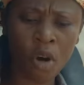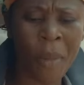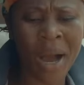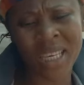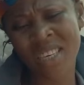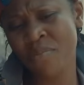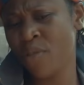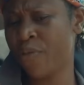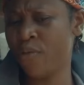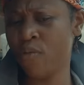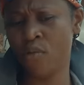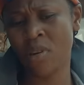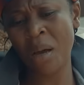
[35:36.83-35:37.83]
come and give me
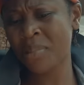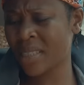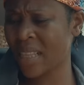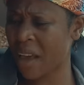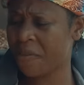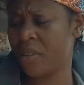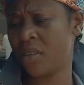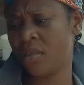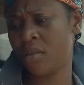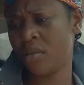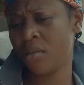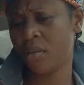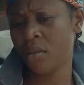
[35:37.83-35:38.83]
food. I'm starving.
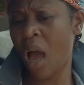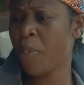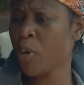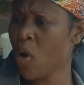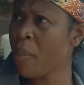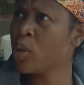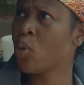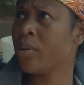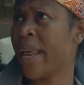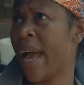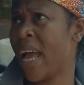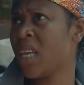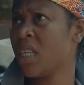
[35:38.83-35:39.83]
I mean, you want me to
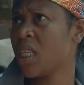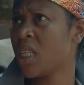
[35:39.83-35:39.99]
die?